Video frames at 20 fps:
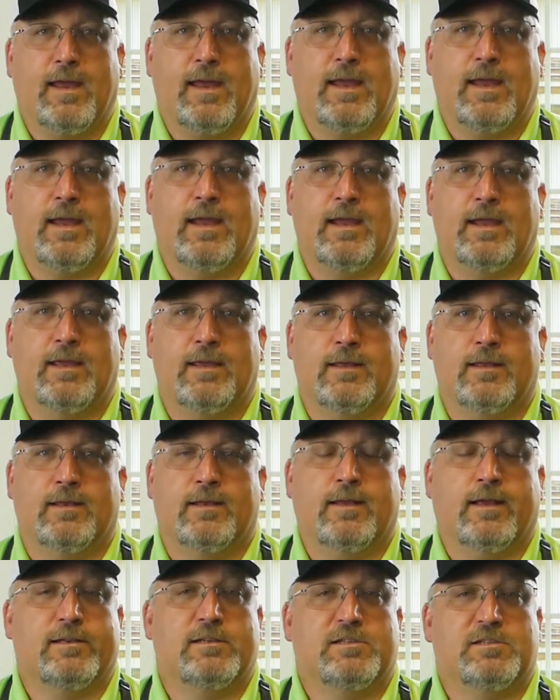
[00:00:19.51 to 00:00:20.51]

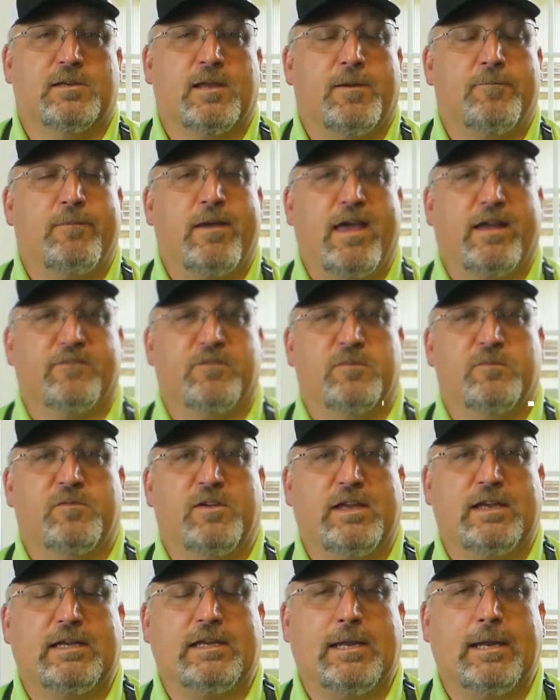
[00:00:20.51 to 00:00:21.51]
and I just got back from
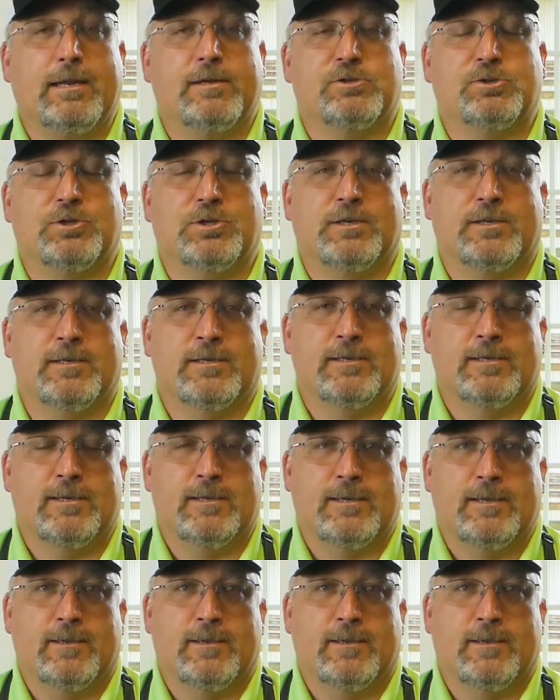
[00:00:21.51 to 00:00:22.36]
vacation